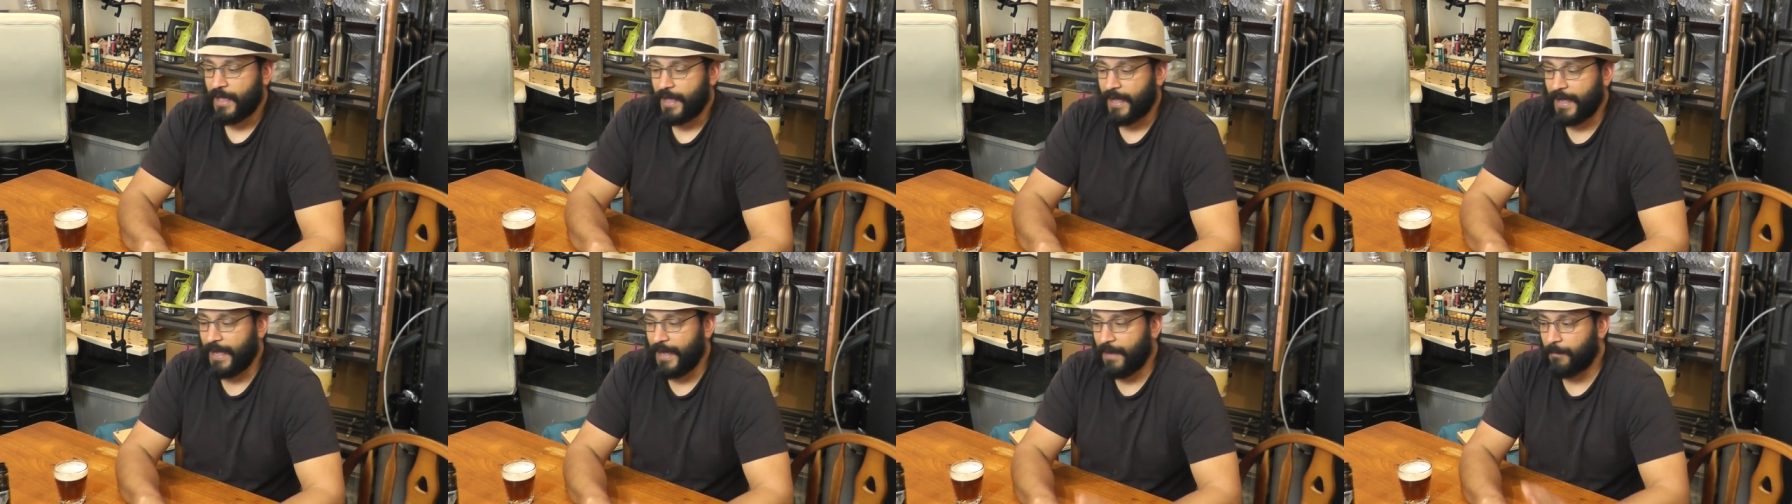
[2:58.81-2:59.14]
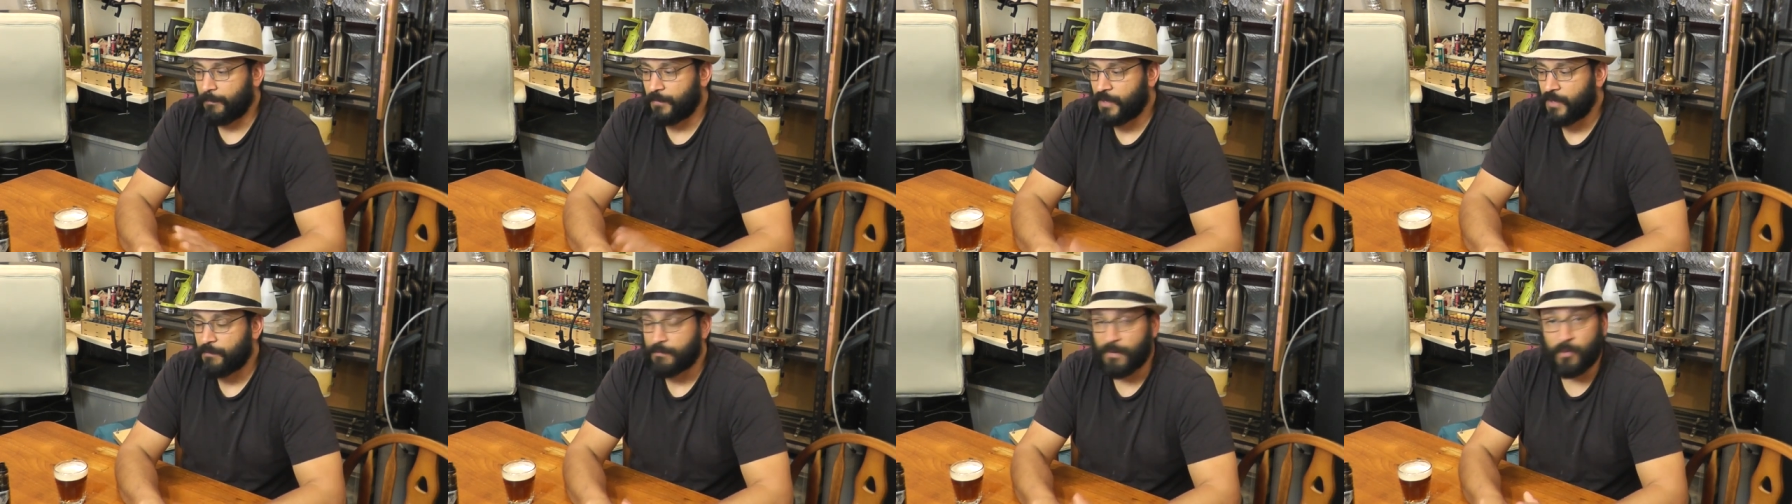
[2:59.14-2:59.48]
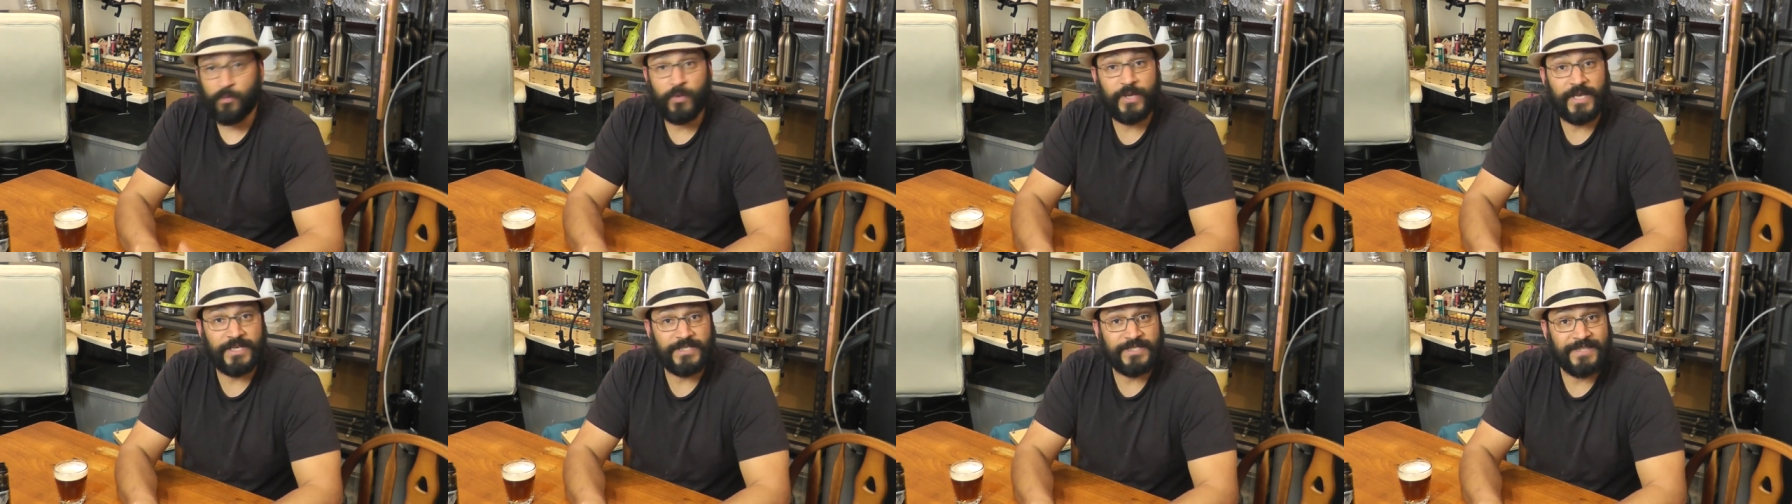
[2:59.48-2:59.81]
Um, but
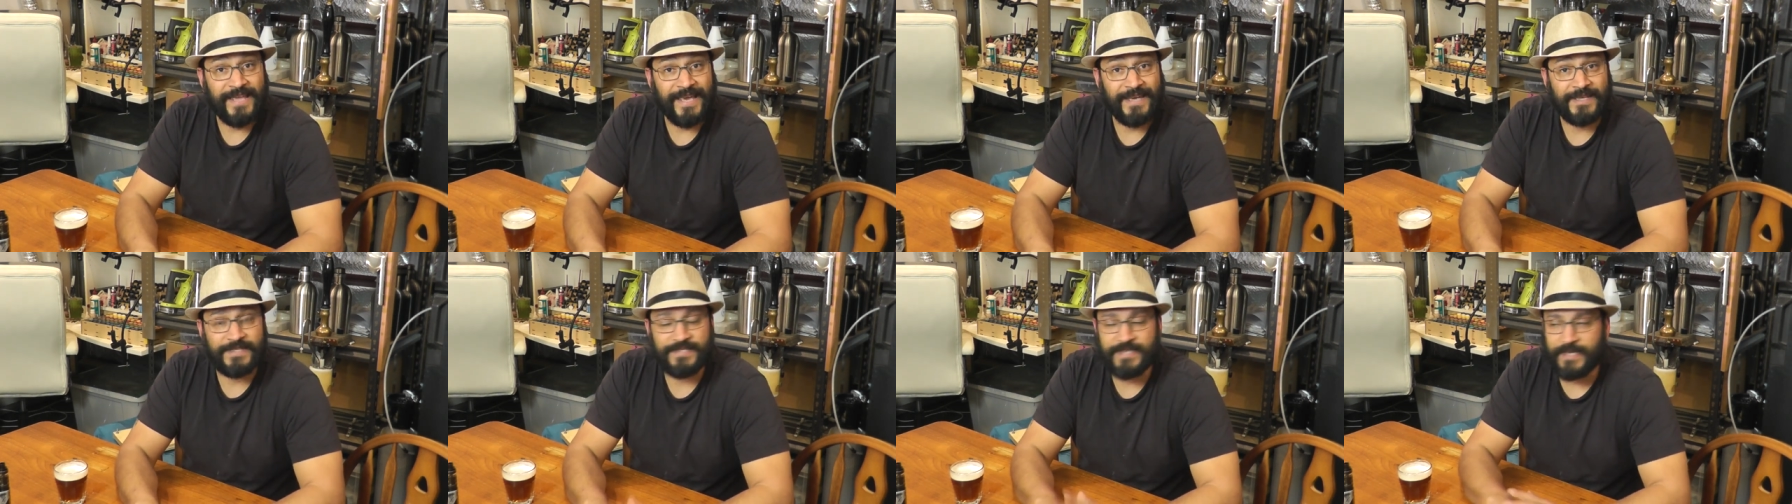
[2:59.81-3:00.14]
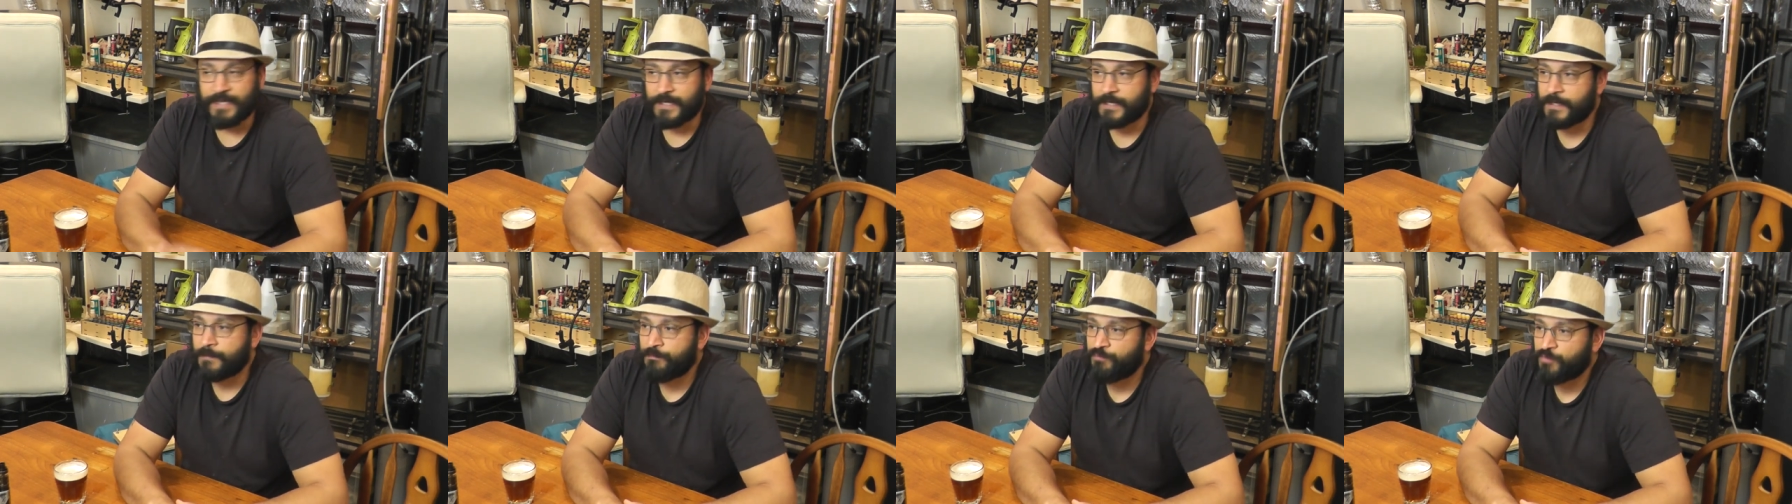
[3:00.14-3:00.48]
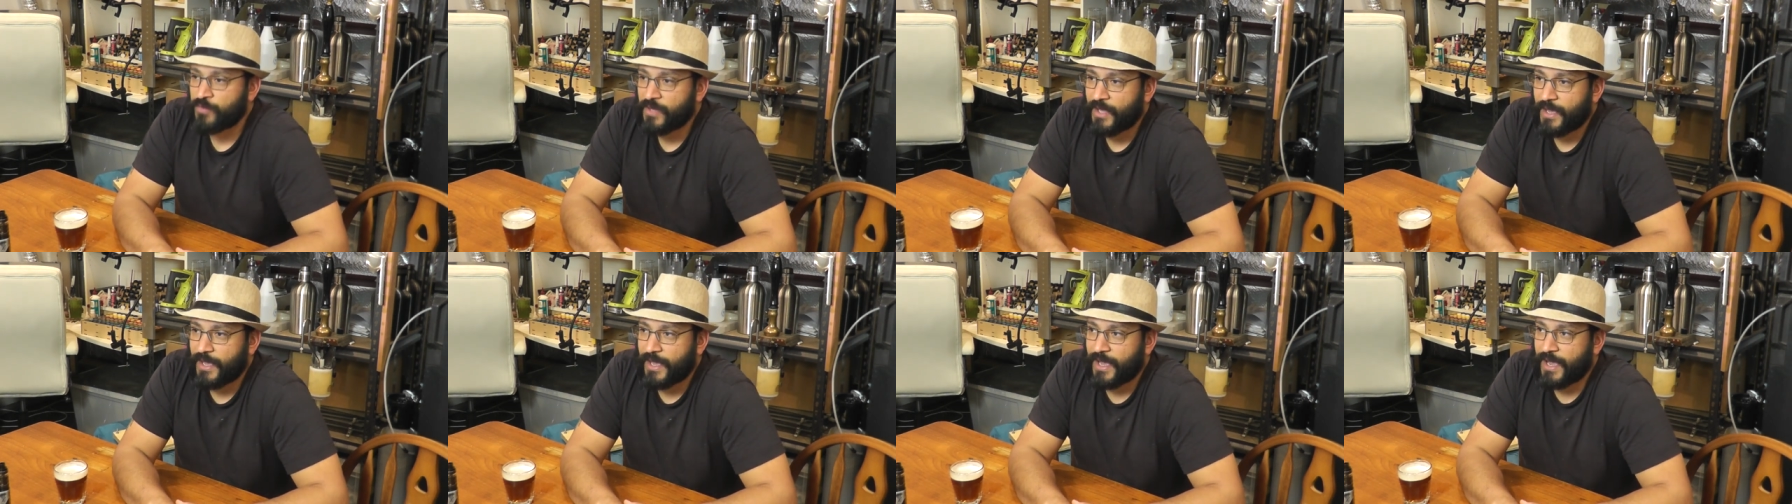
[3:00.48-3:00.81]
we'll get to that in a second.
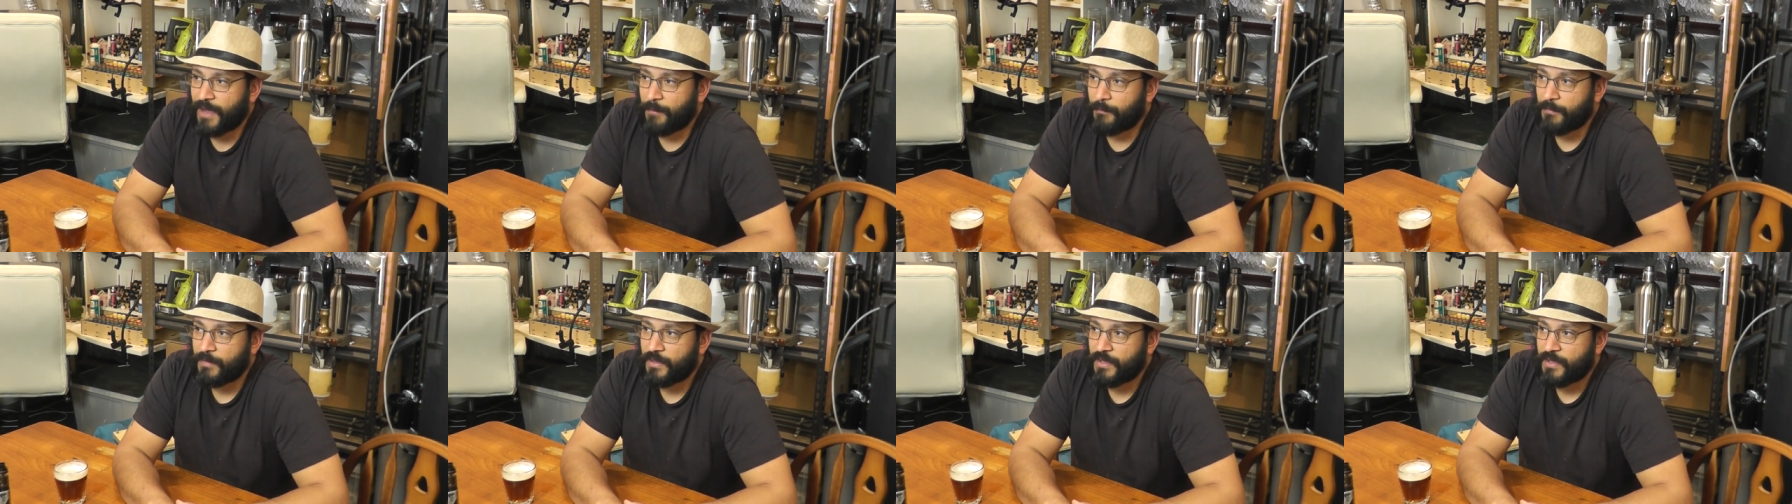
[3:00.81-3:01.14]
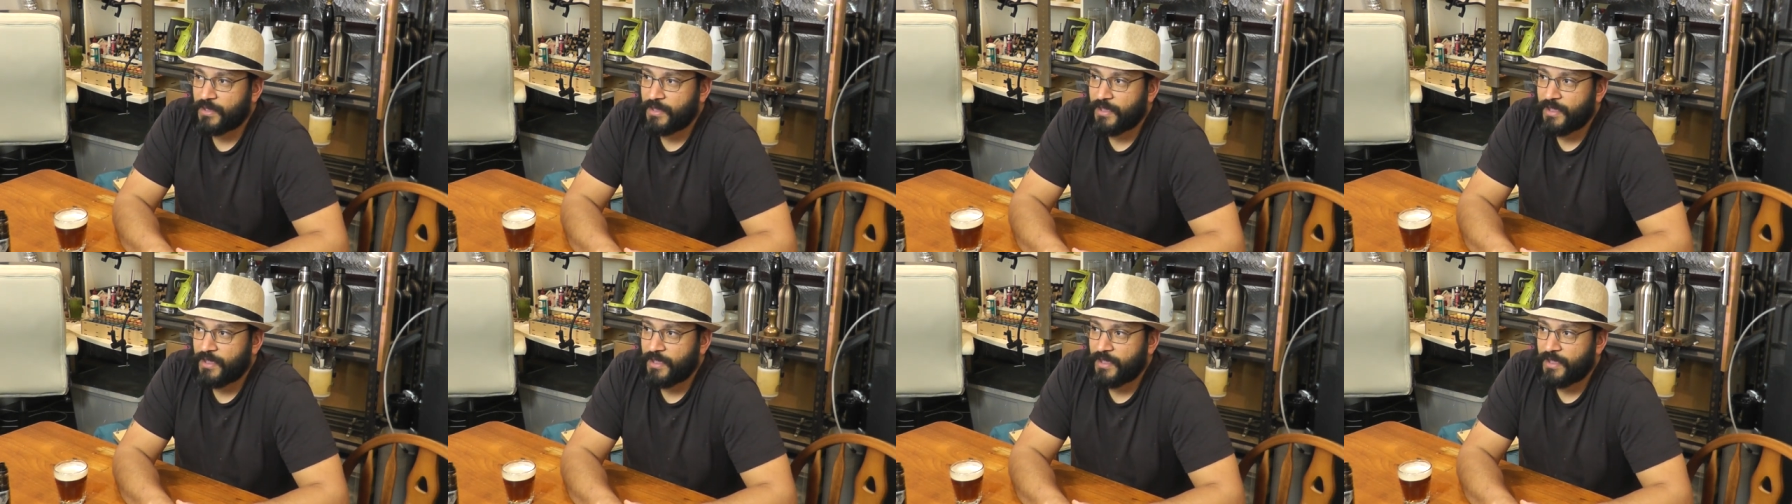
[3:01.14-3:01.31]
Um,